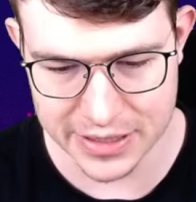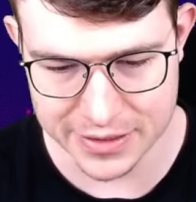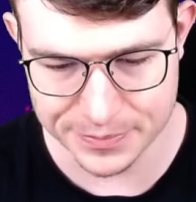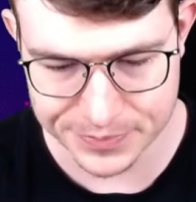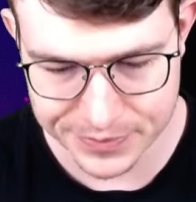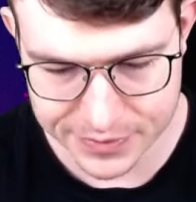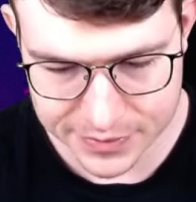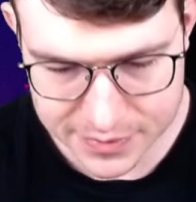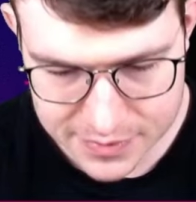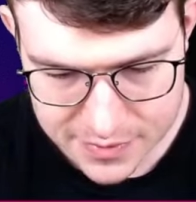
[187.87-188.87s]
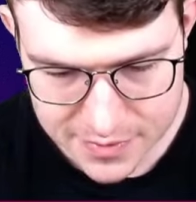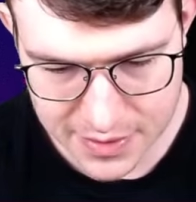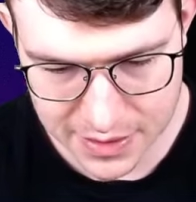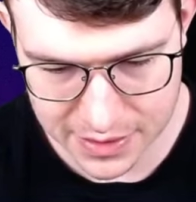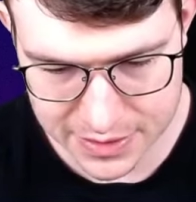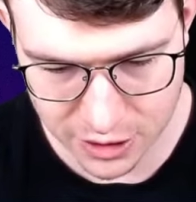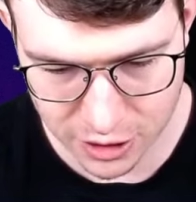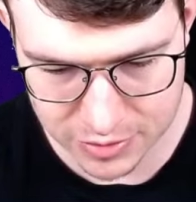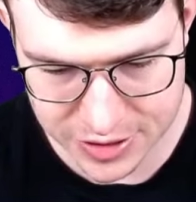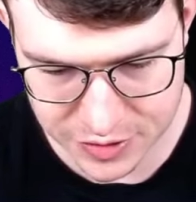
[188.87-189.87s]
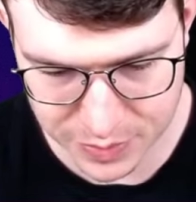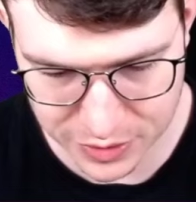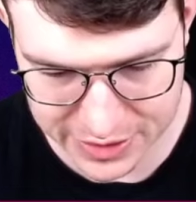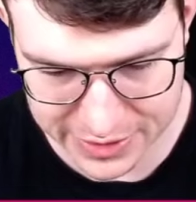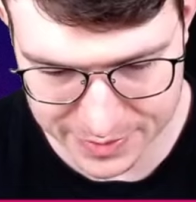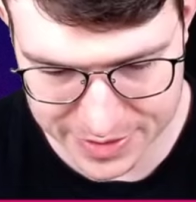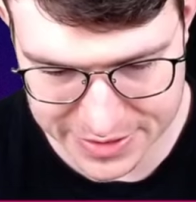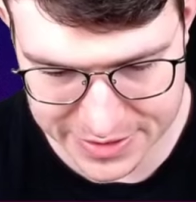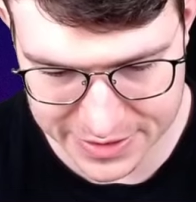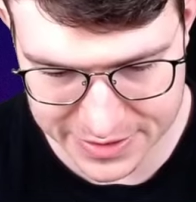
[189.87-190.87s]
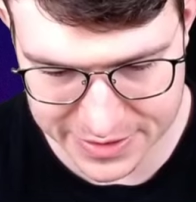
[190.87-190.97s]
him. It's always supporting him. I see.